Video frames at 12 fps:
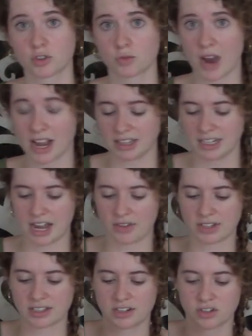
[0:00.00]
directly down
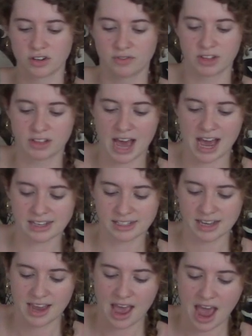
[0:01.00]
the center of the
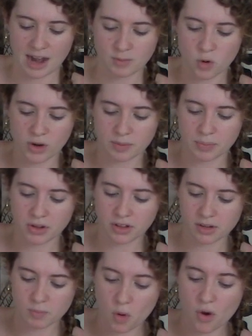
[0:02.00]
glass, and I'm going to
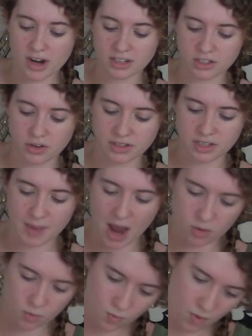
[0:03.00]
pour it so it's
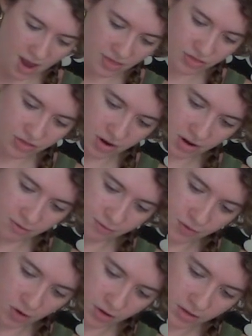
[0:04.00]
about 1/3
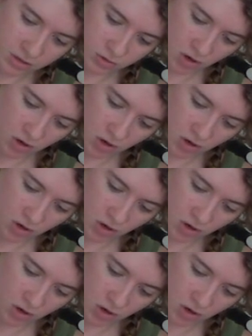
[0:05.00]
full. You